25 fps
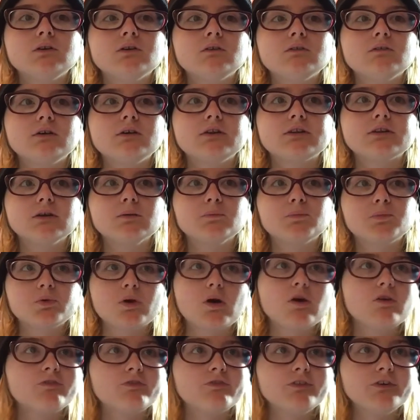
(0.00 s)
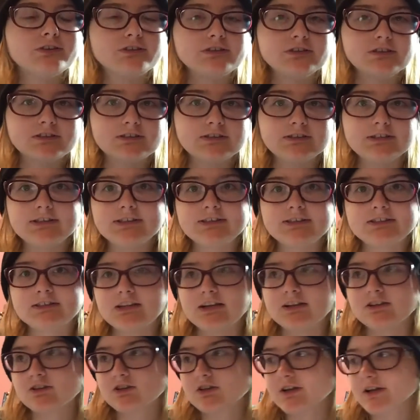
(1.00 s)
What's it, Bro versus Sis,
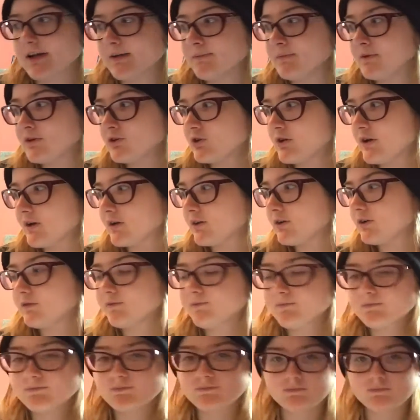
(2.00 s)
that's the gaming channel